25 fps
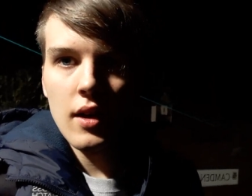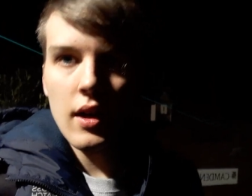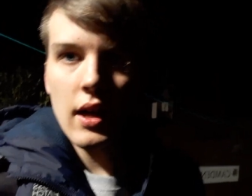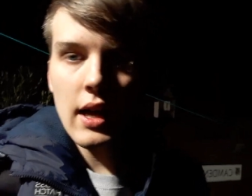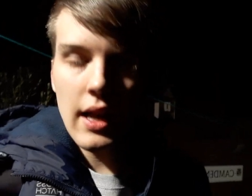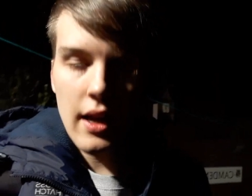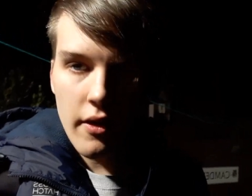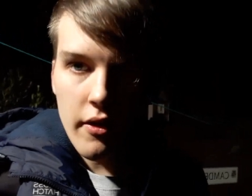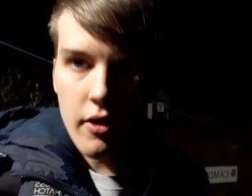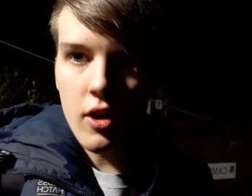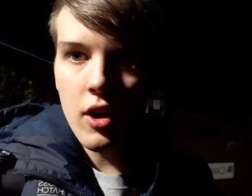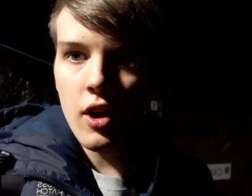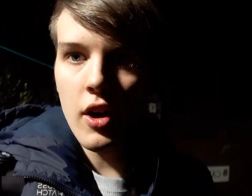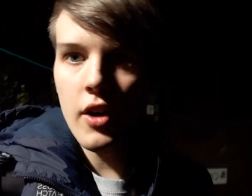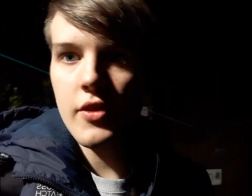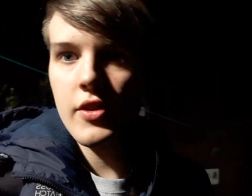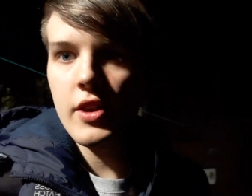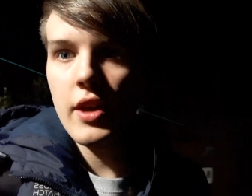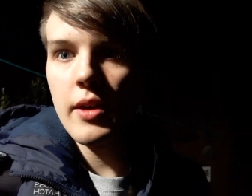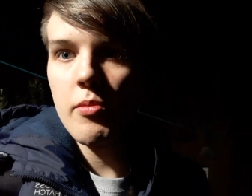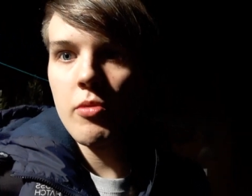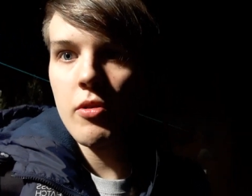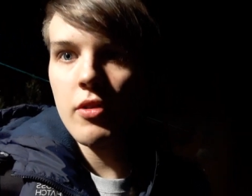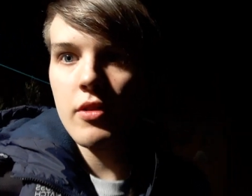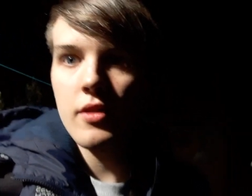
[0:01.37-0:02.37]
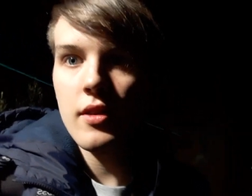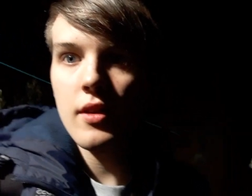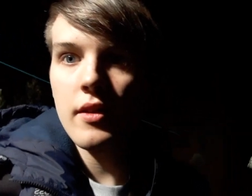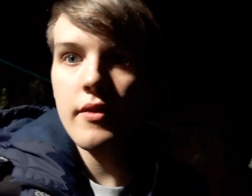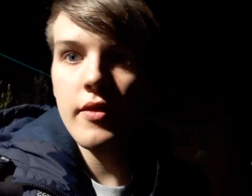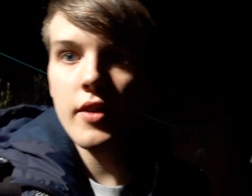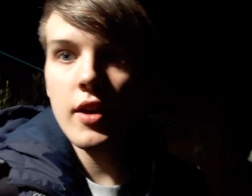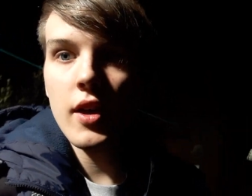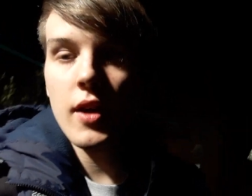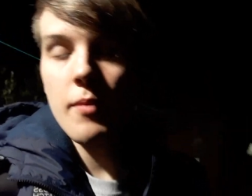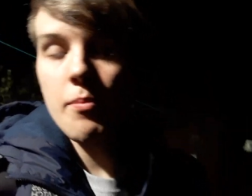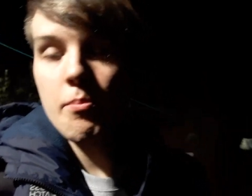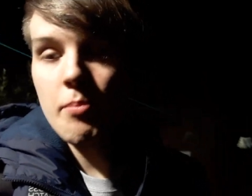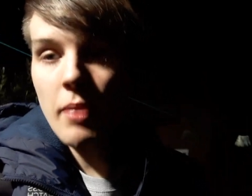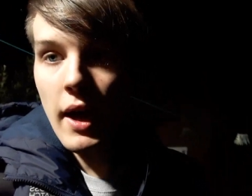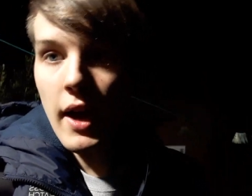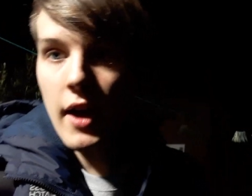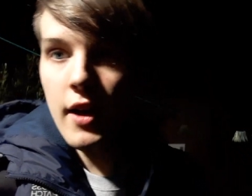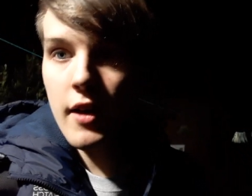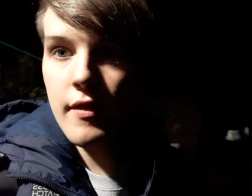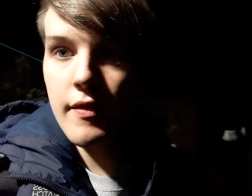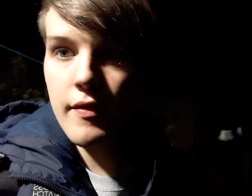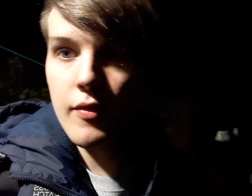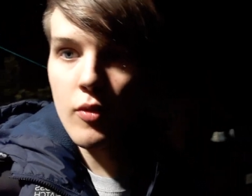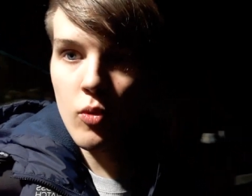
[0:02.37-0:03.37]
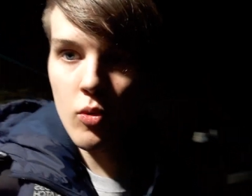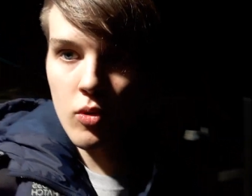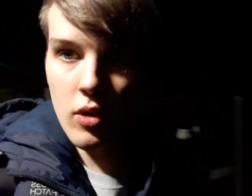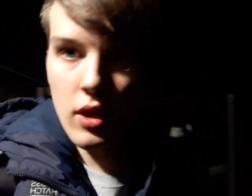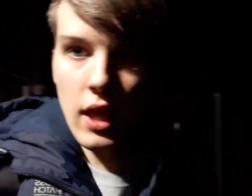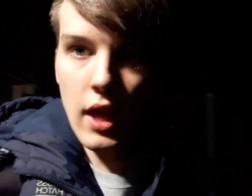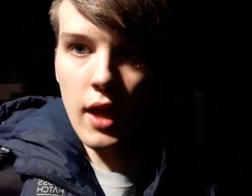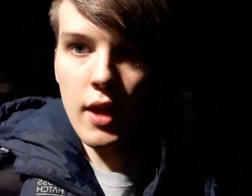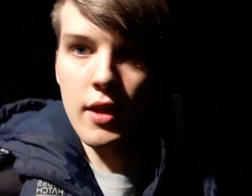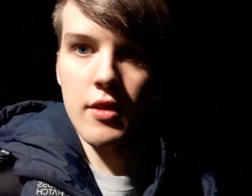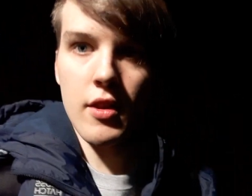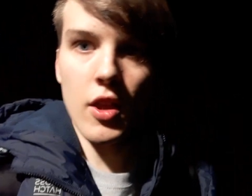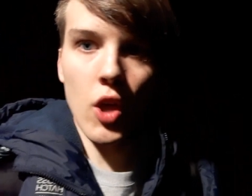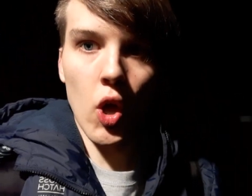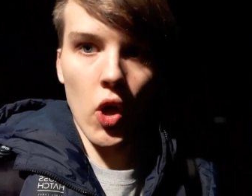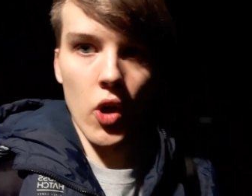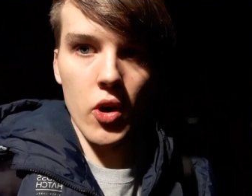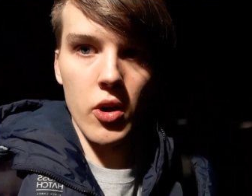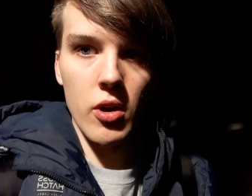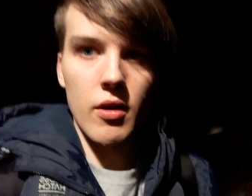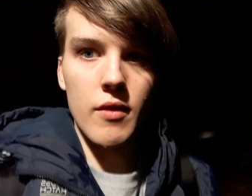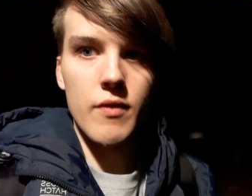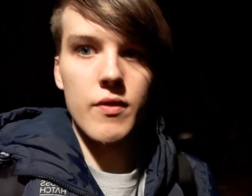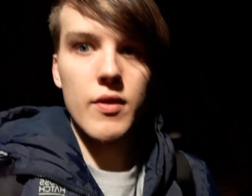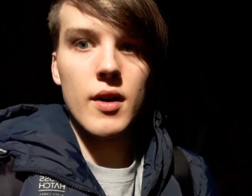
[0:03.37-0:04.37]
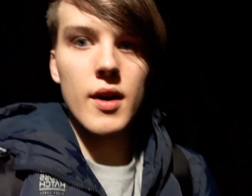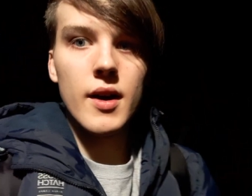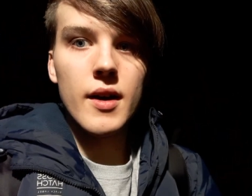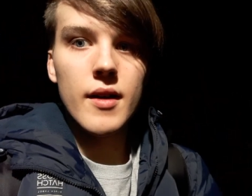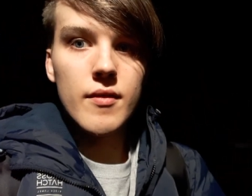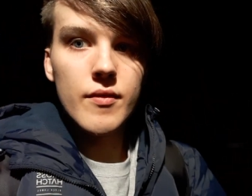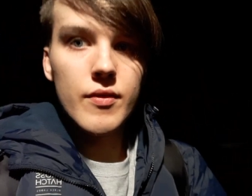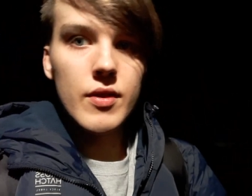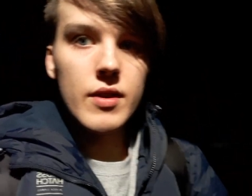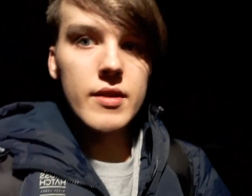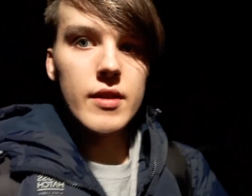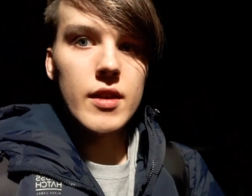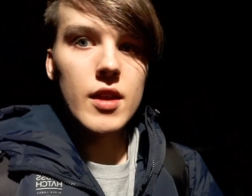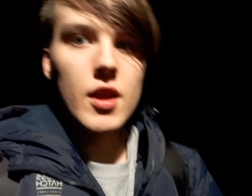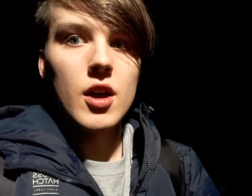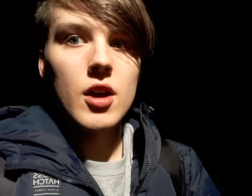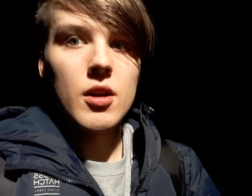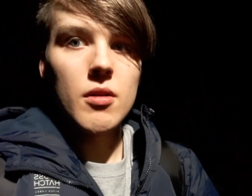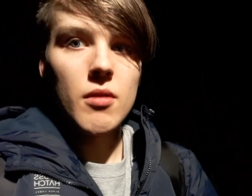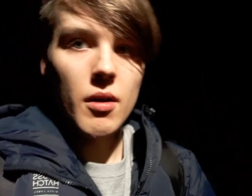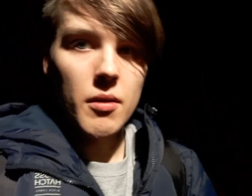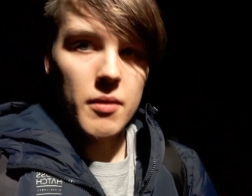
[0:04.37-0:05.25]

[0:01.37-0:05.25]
Hello guys, Cubon TV here, back for yet another video.